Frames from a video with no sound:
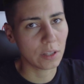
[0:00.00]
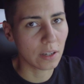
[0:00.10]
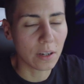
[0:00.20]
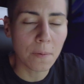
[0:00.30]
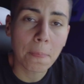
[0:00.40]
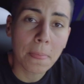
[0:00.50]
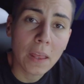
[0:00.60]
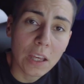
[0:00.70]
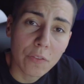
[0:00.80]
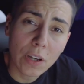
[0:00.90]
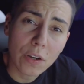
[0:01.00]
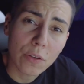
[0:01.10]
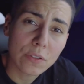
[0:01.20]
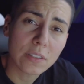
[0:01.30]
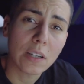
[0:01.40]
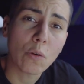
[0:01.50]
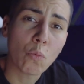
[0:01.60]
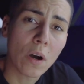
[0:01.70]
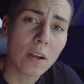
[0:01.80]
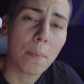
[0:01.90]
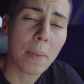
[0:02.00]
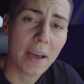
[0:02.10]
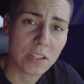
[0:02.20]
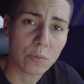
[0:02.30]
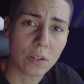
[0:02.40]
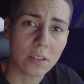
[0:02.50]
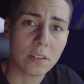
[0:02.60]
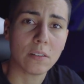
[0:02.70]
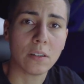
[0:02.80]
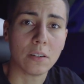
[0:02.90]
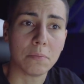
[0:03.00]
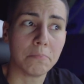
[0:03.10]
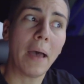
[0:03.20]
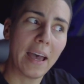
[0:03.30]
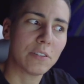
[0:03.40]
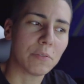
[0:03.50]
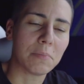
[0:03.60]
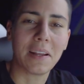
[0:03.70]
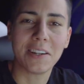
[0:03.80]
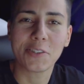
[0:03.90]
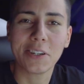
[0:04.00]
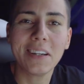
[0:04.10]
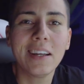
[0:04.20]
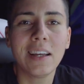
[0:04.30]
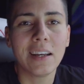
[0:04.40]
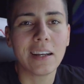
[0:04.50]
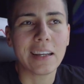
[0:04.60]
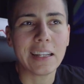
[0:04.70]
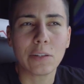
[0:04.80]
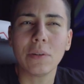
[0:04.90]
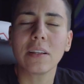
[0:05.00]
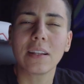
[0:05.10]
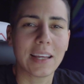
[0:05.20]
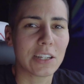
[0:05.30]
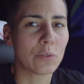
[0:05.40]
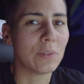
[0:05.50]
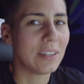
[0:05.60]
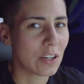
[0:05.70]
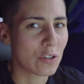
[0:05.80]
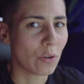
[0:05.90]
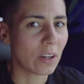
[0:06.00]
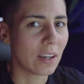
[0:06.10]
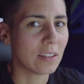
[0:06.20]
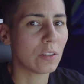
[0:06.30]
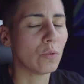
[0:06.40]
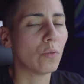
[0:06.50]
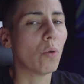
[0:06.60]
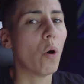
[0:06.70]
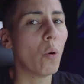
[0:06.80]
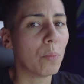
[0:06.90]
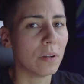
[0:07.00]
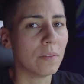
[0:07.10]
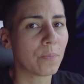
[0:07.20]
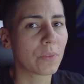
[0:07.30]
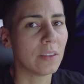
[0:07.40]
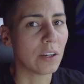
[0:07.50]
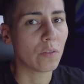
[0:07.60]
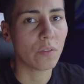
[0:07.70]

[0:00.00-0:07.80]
here, if you're using 1Password um, password manager, it will clash with their shortcut to open their